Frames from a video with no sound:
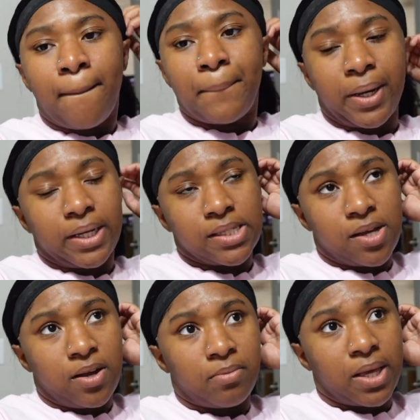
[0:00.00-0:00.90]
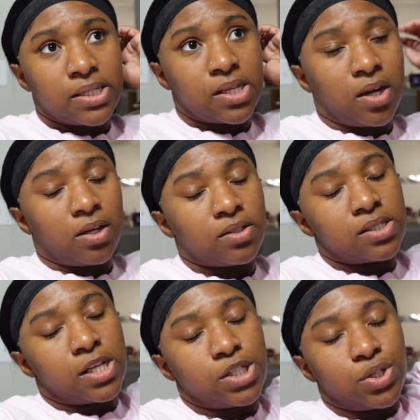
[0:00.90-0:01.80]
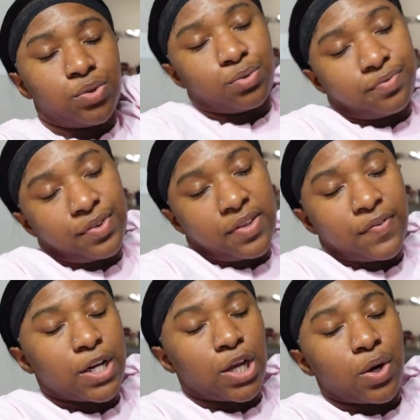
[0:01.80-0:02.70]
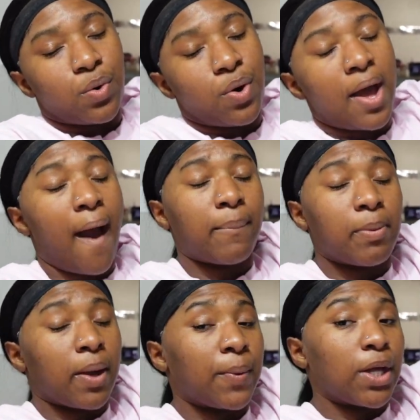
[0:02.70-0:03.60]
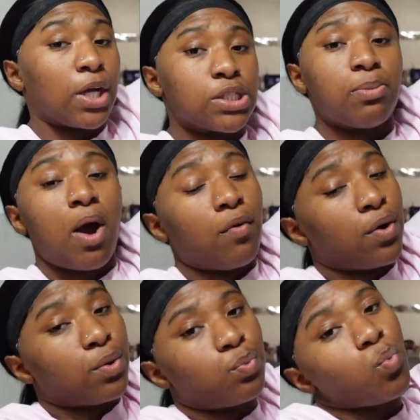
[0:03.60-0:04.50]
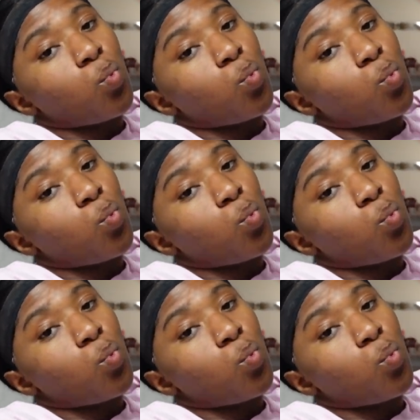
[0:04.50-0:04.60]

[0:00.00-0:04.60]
But yes, y'all, stay tuned for the video. I'll be back with y'all tomorrow.